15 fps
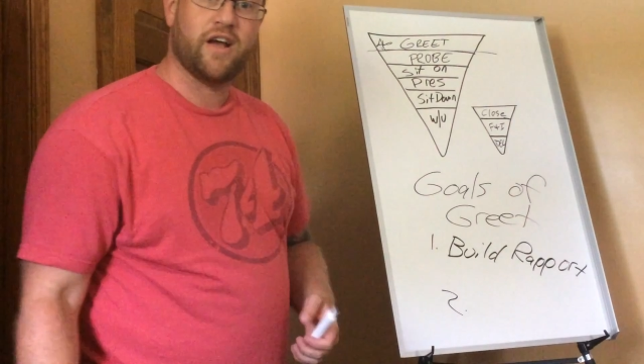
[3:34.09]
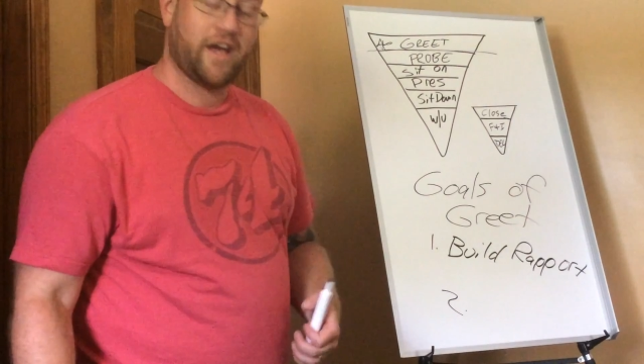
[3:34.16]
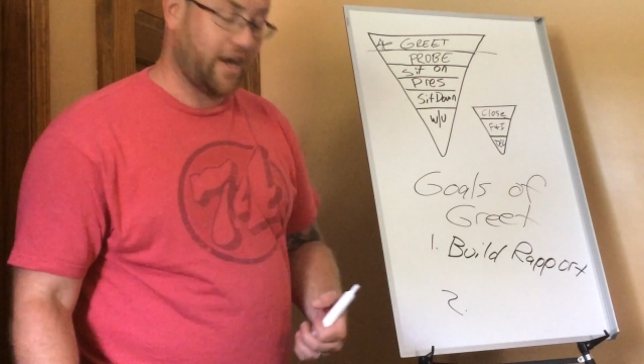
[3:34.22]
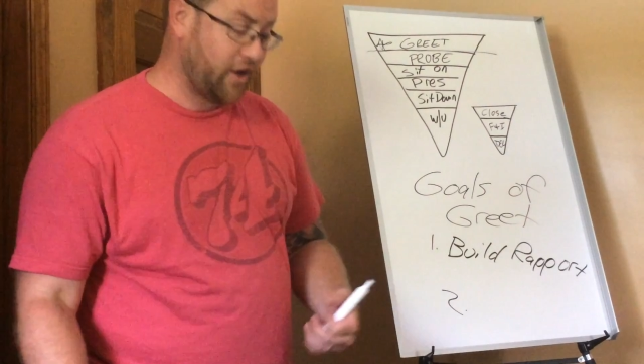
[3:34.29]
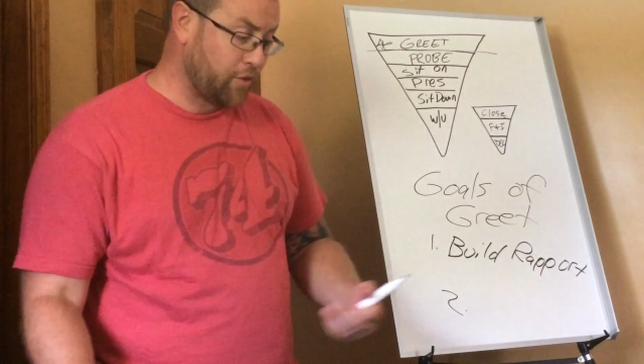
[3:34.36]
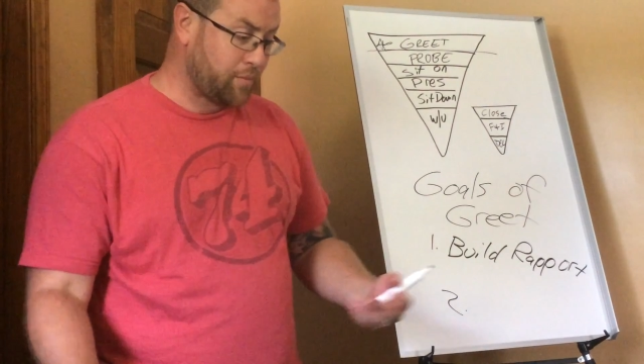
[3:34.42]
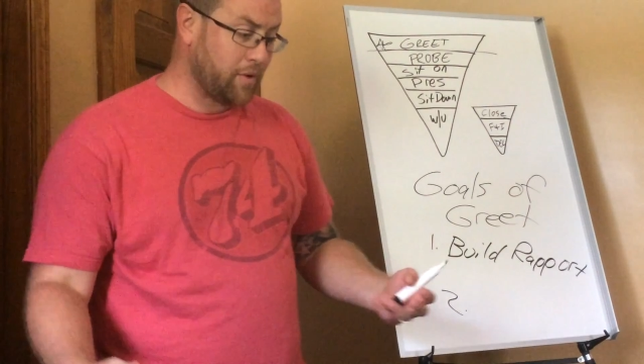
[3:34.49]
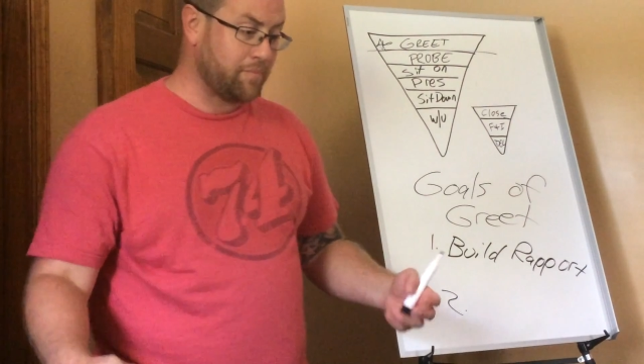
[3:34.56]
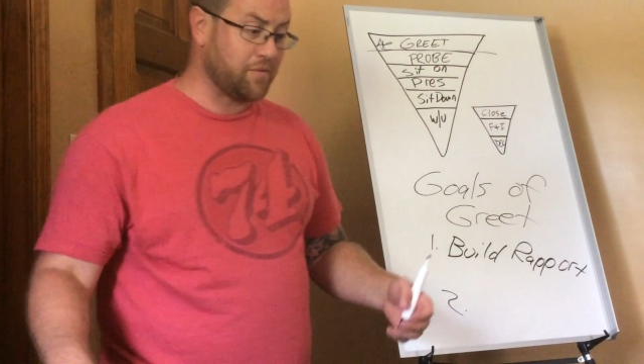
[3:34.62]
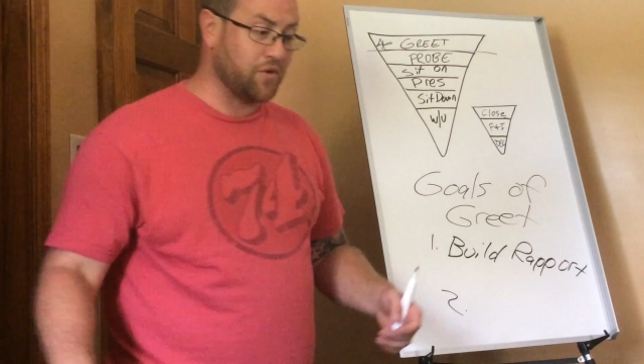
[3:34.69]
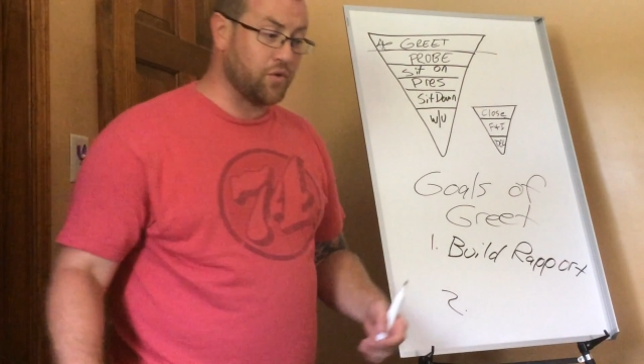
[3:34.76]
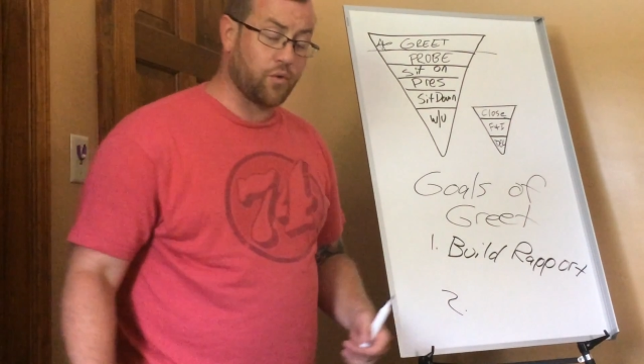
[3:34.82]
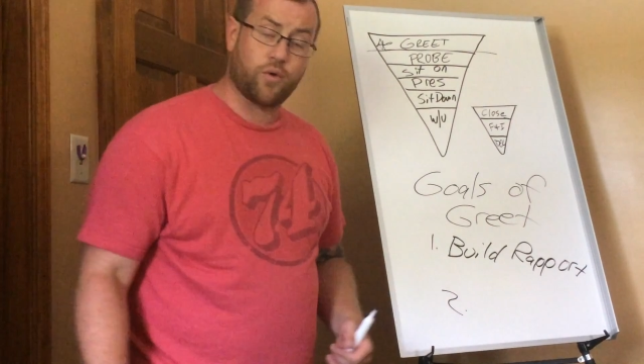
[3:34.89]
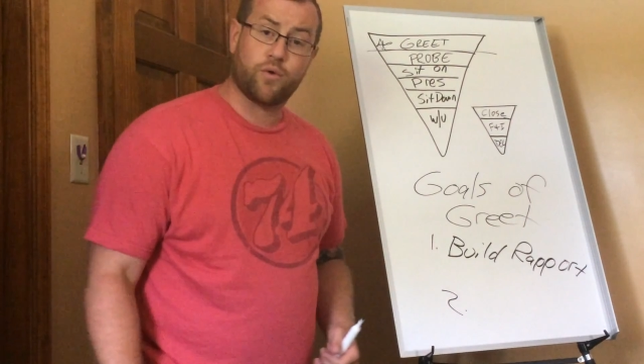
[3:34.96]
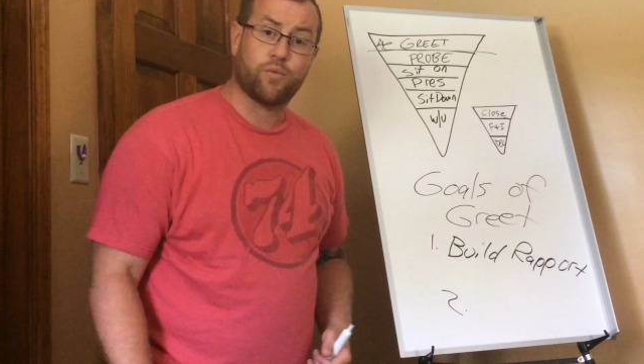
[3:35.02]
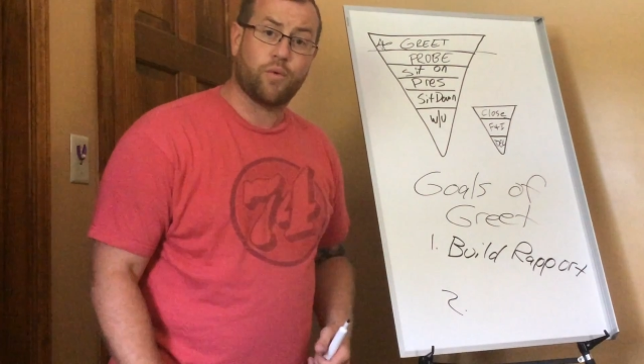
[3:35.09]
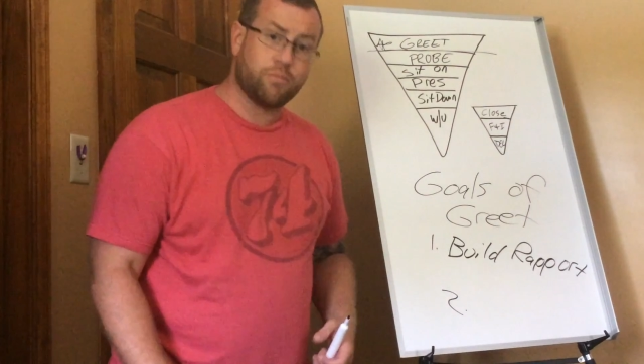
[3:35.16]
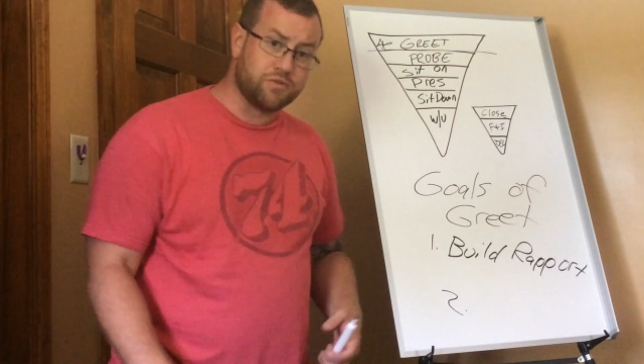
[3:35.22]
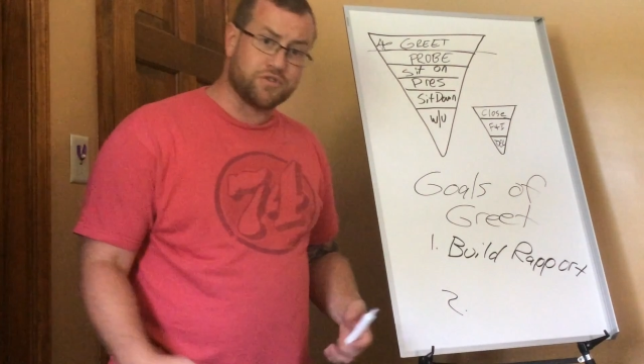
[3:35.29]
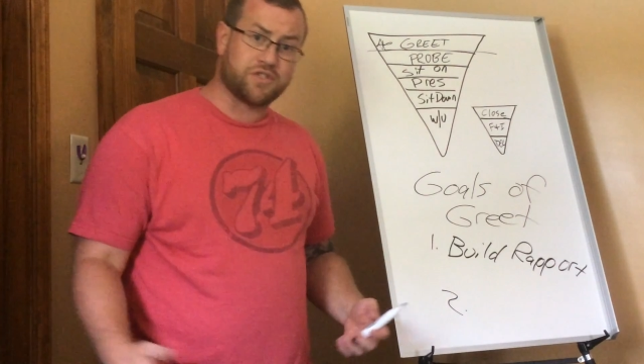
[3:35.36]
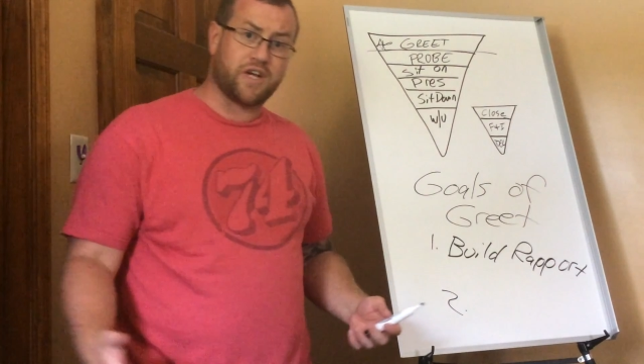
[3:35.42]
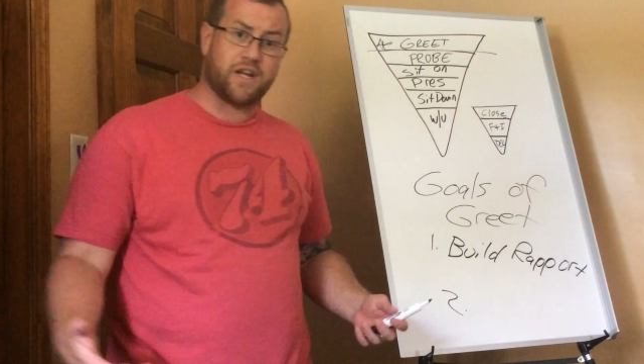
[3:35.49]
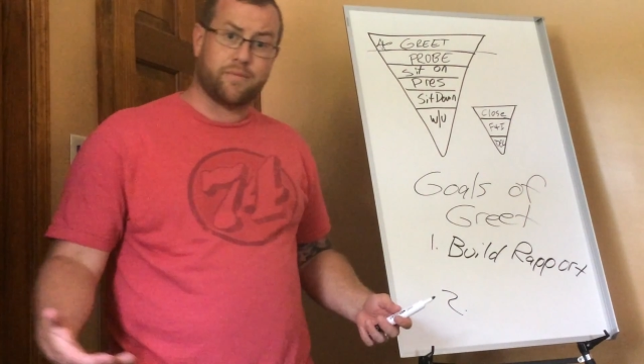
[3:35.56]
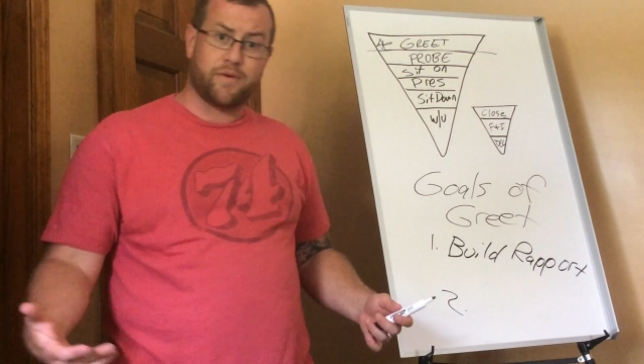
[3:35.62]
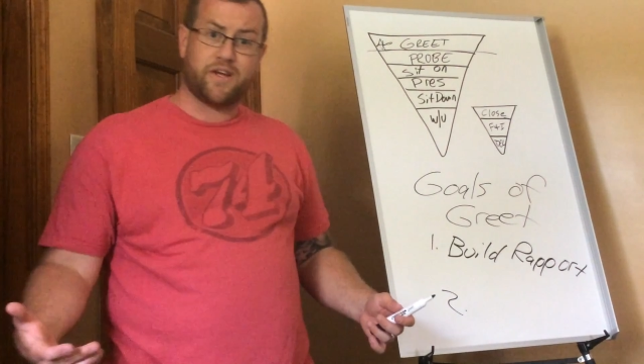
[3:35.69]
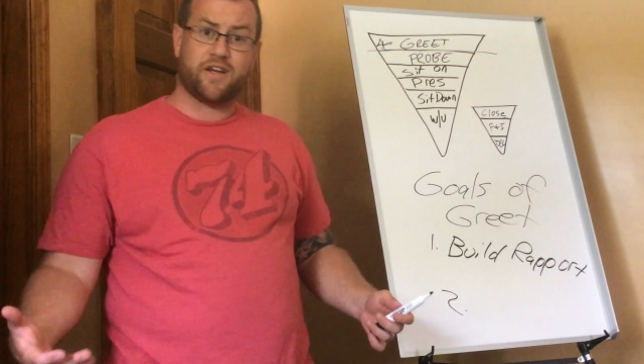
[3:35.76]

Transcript: and I open up the door, what would you say to me?